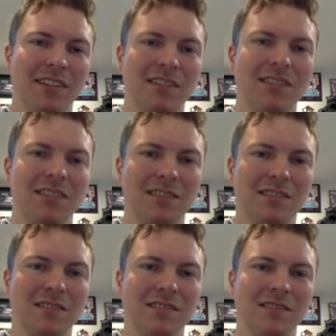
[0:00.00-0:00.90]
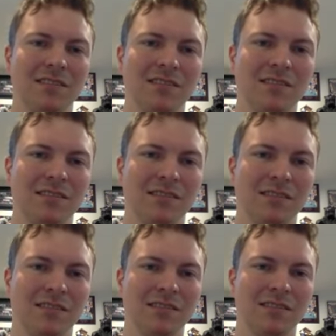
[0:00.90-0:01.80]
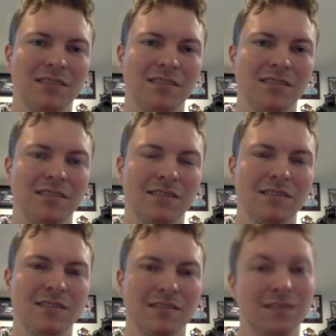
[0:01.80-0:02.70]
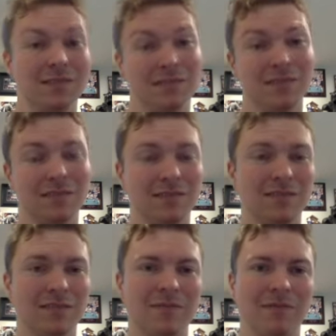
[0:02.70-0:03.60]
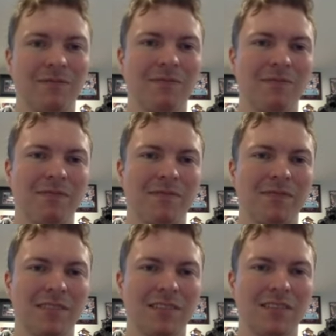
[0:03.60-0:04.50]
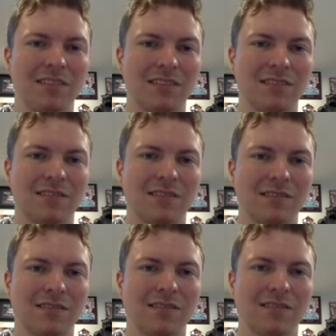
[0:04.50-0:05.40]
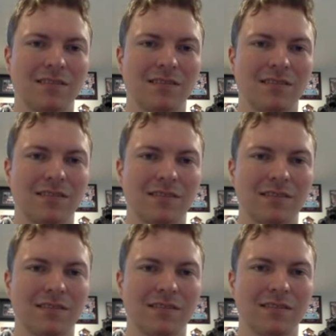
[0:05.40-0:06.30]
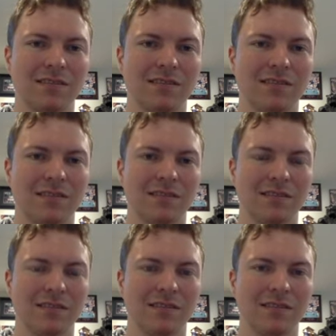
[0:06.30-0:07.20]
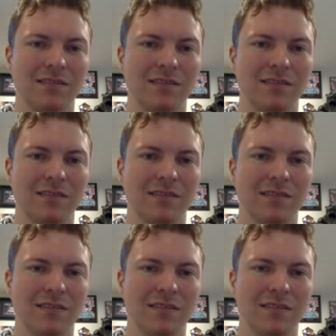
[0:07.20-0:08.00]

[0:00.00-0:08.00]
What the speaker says: [no speech]